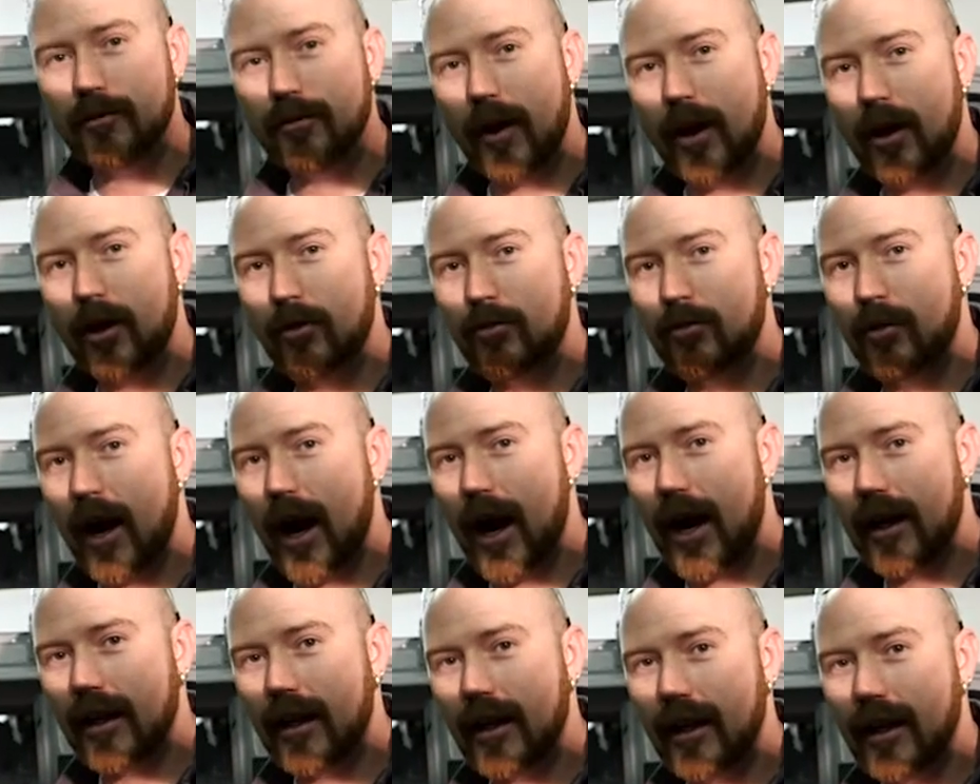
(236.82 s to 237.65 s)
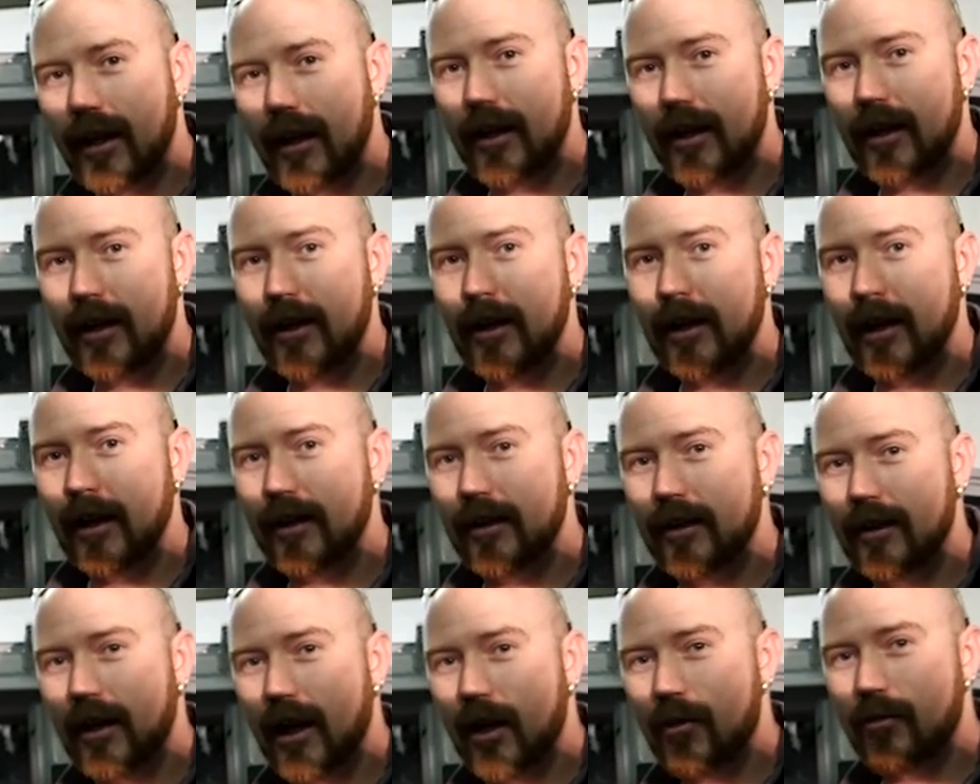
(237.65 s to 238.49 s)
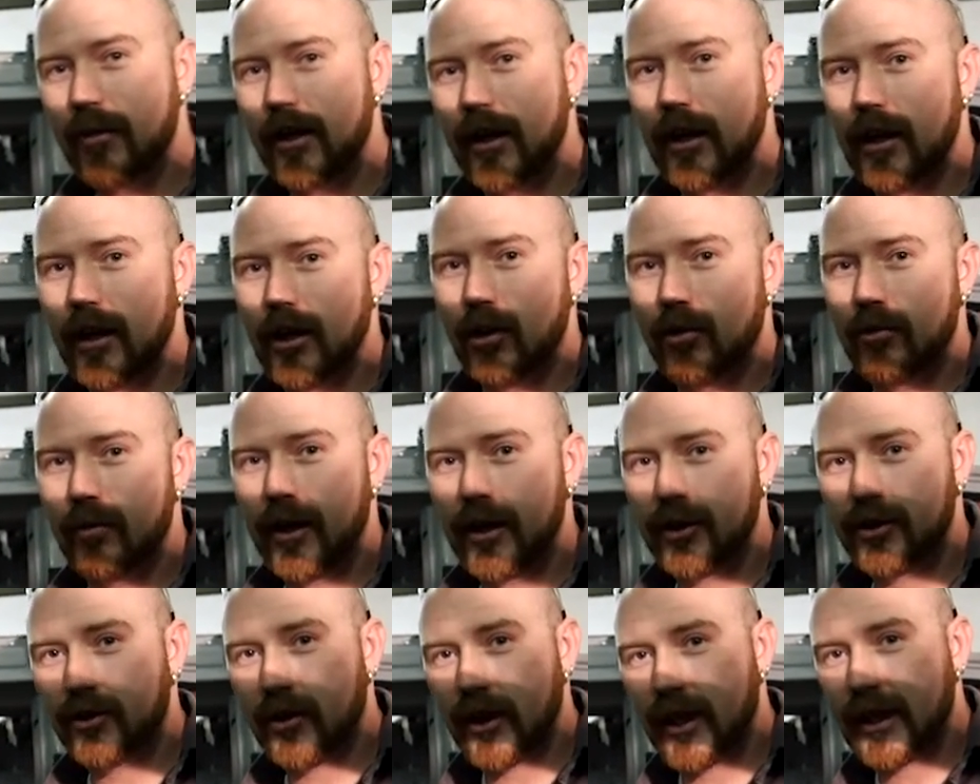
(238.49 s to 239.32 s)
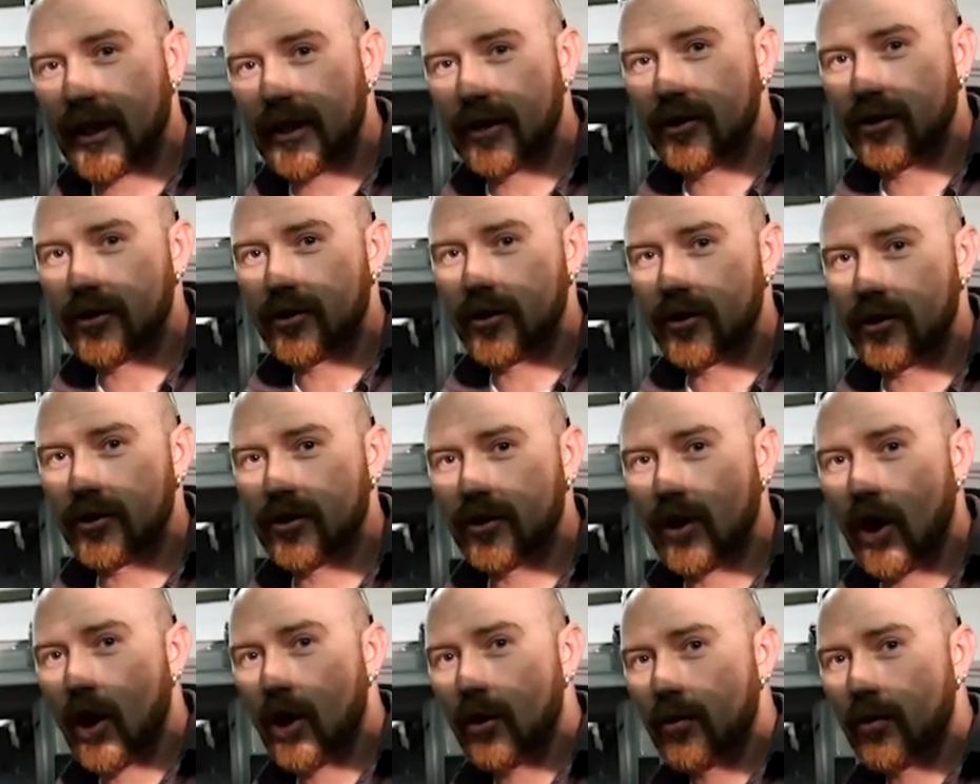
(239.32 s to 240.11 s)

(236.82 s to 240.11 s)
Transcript: pedal bracket can be a little bit tricky to install